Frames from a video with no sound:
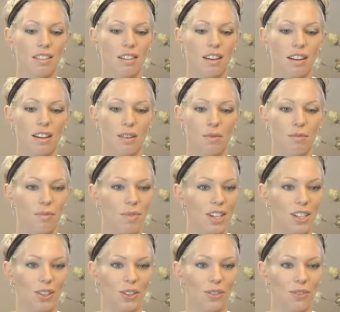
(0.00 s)

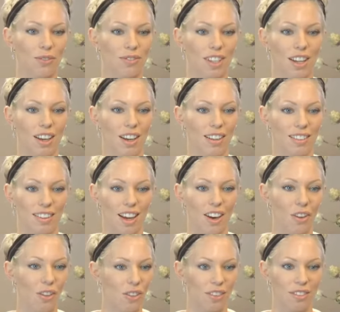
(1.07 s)
the
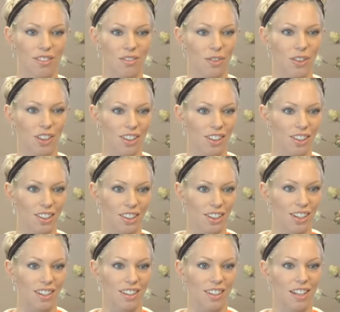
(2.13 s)
health and feeling
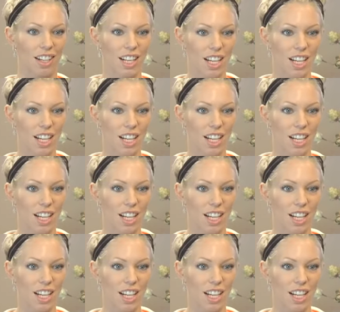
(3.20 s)
good and,